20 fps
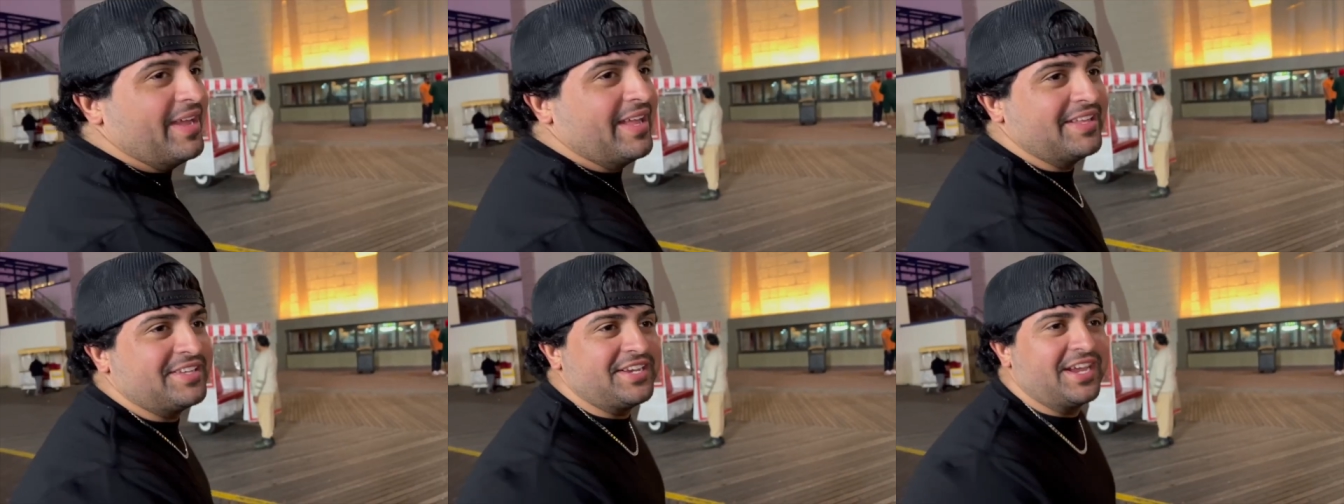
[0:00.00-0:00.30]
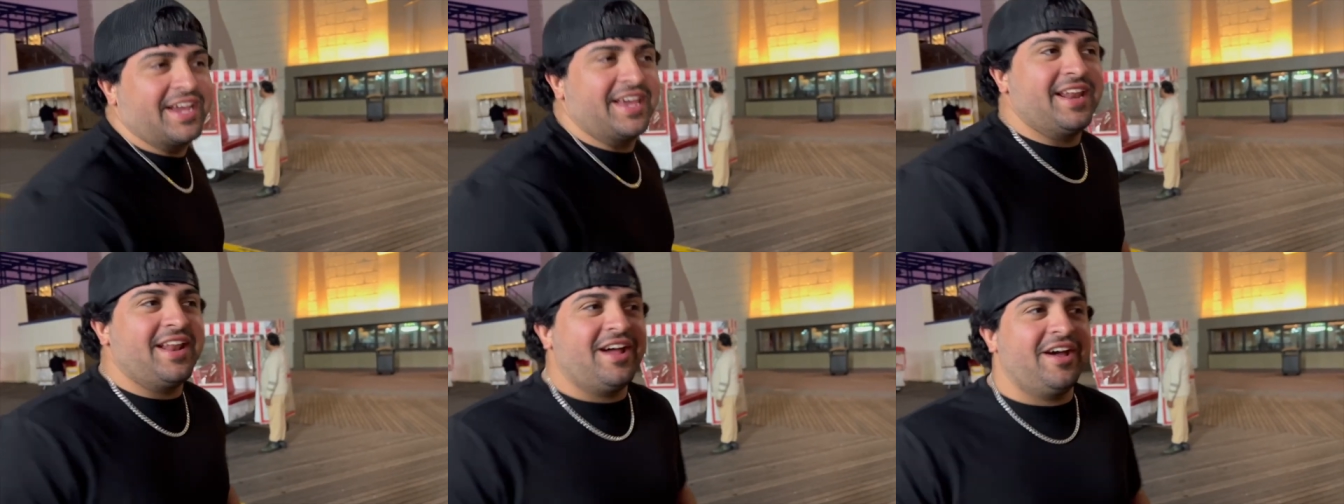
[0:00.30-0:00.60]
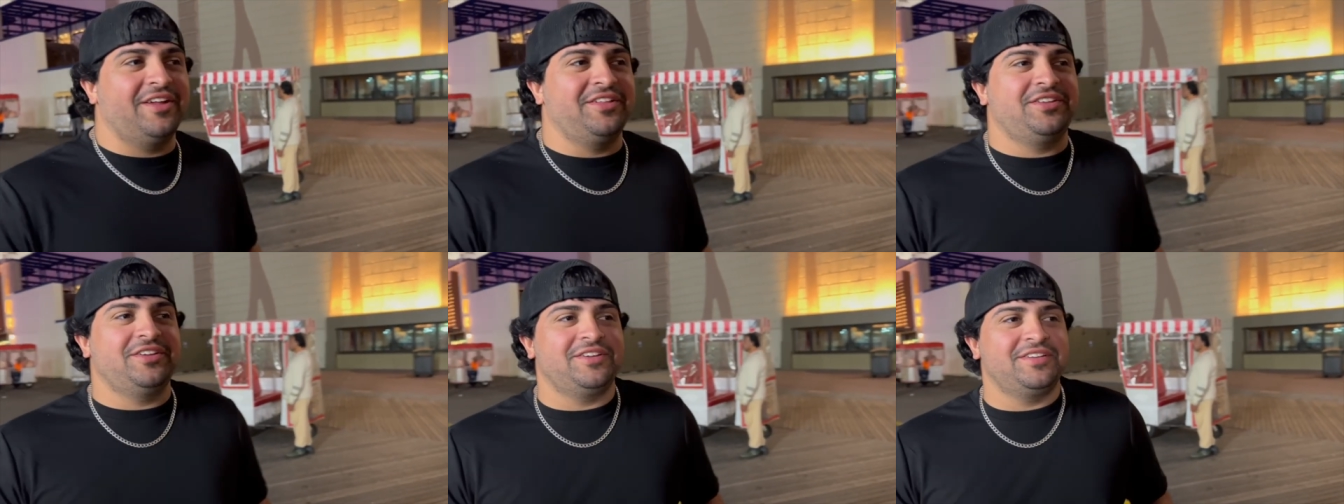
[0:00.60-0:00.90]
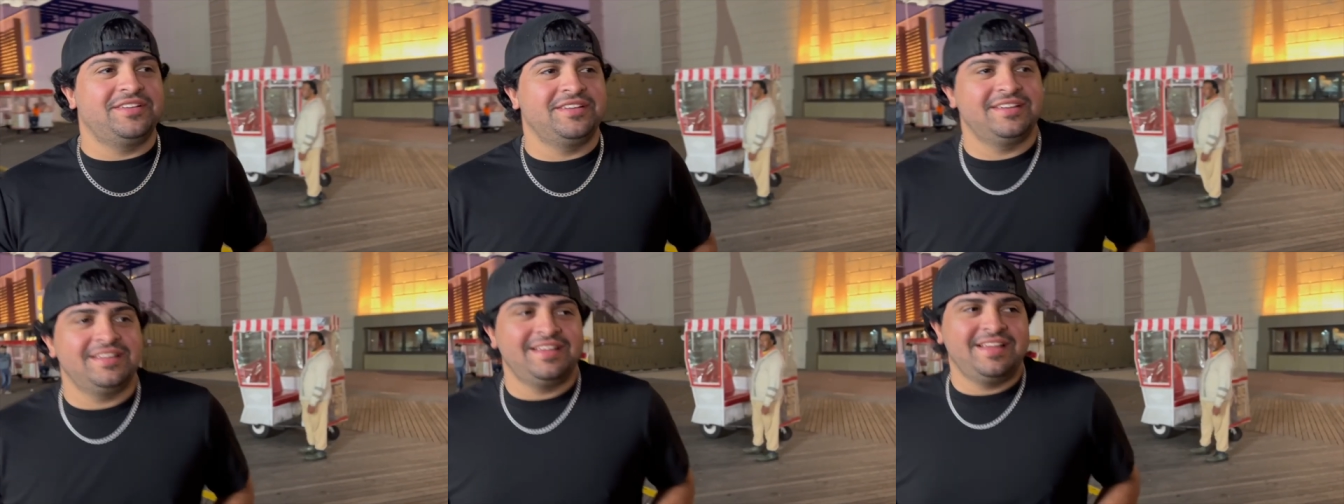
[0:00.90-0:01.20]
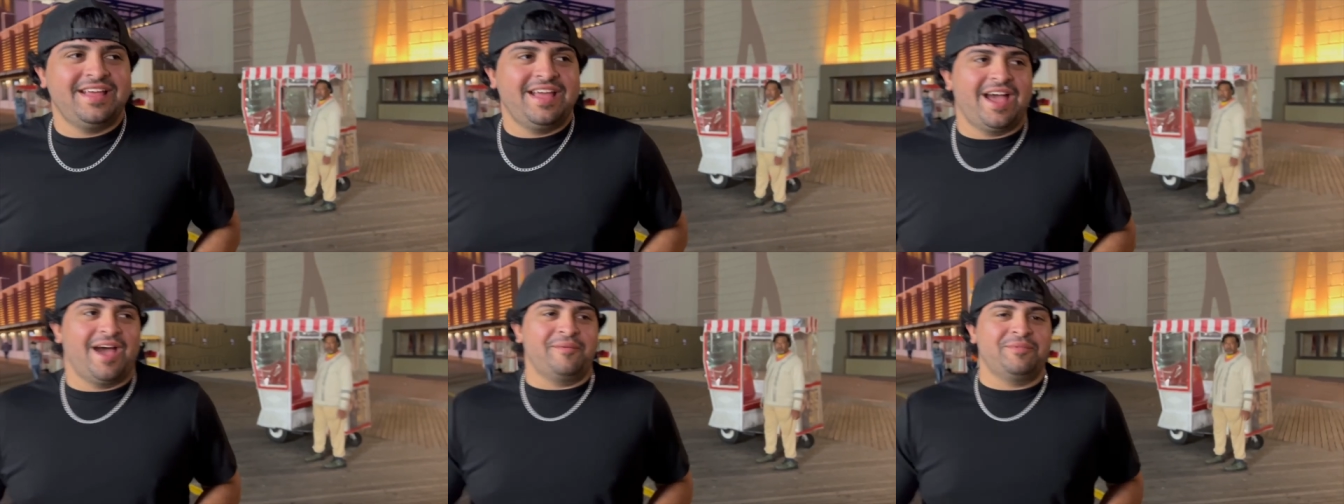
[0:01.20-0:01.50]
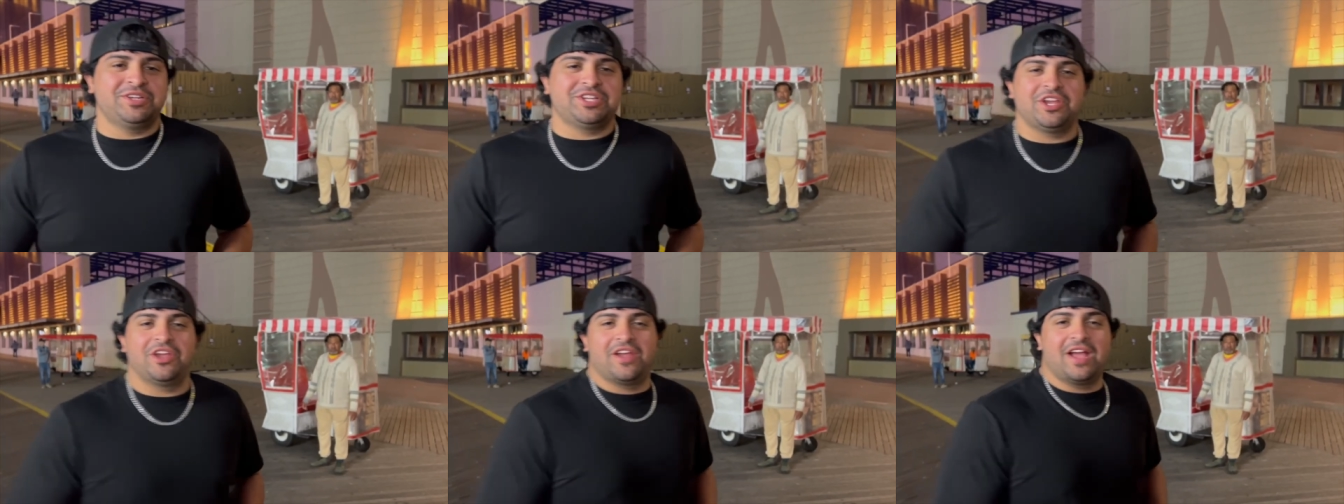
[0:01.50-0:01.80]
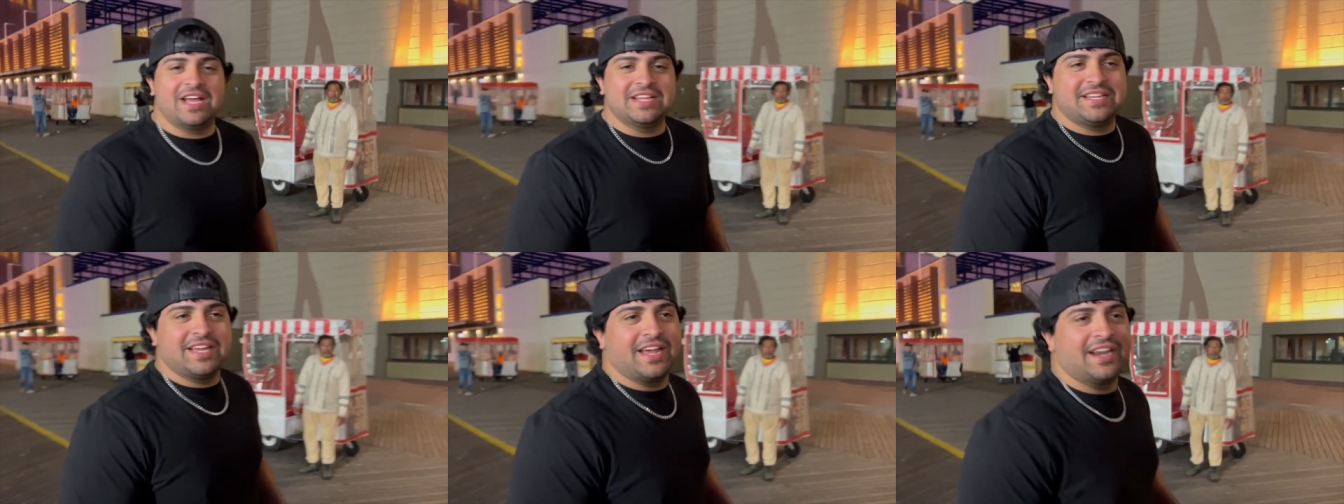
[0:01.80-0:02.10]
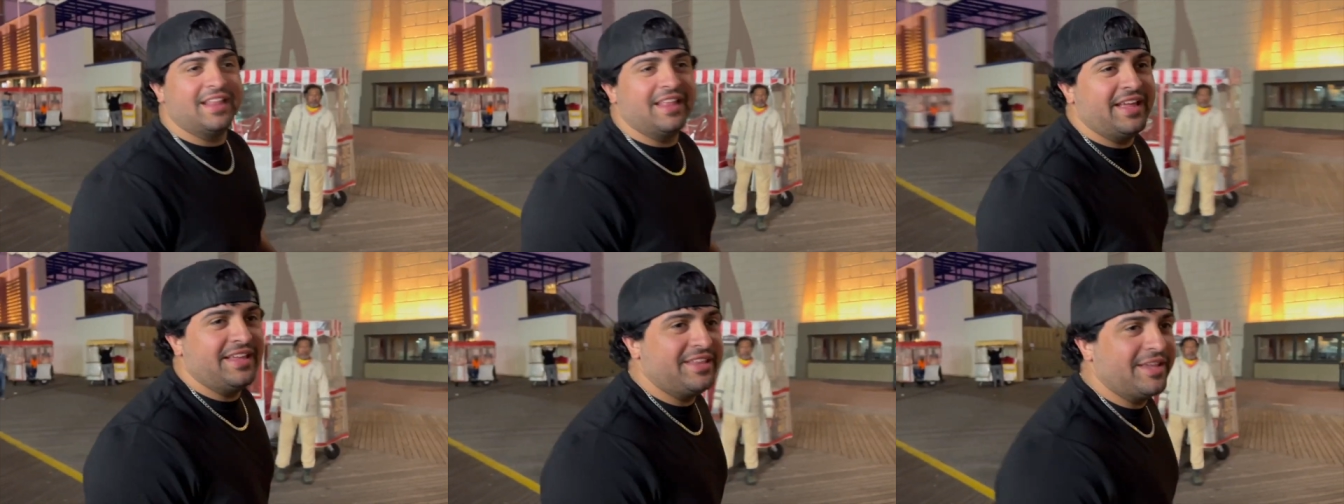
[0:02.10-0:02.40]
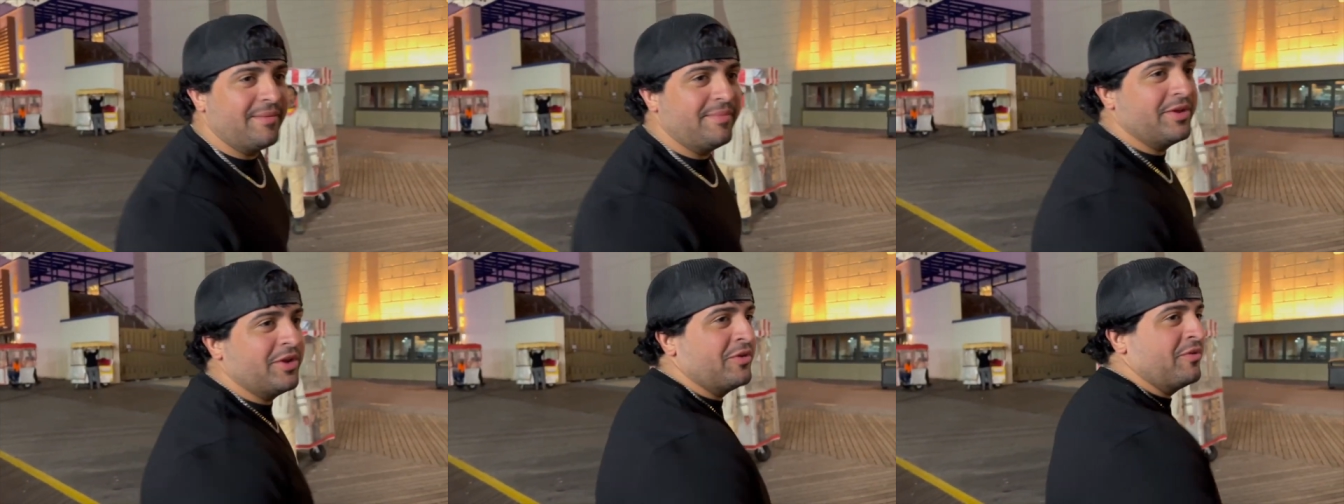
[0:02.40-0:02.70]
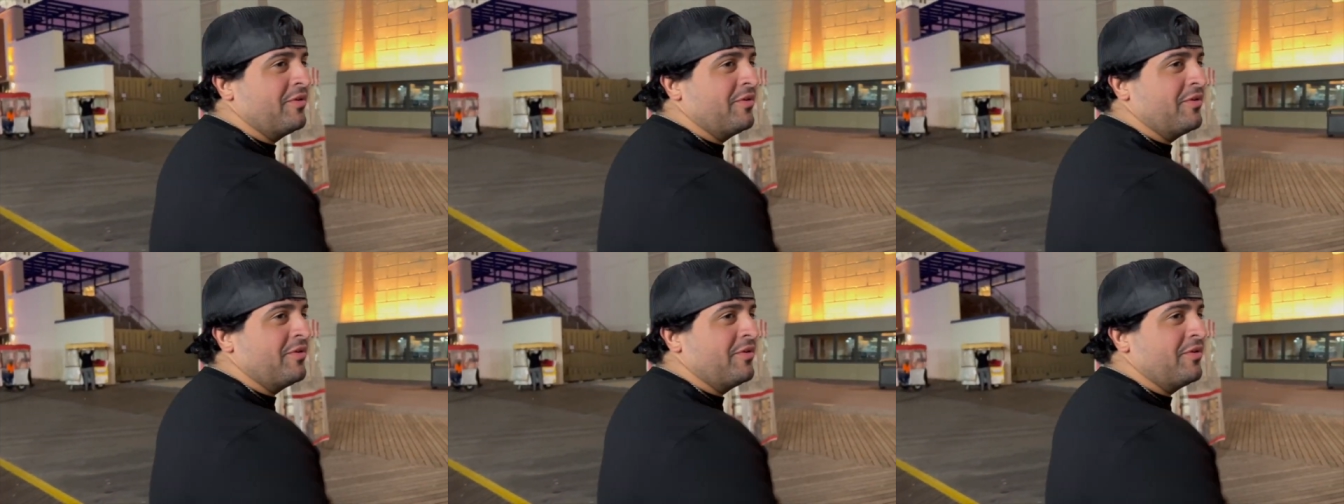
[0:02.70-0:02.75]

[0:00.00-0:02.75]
Check it out, dude. I'm gonna show you guys how to lay W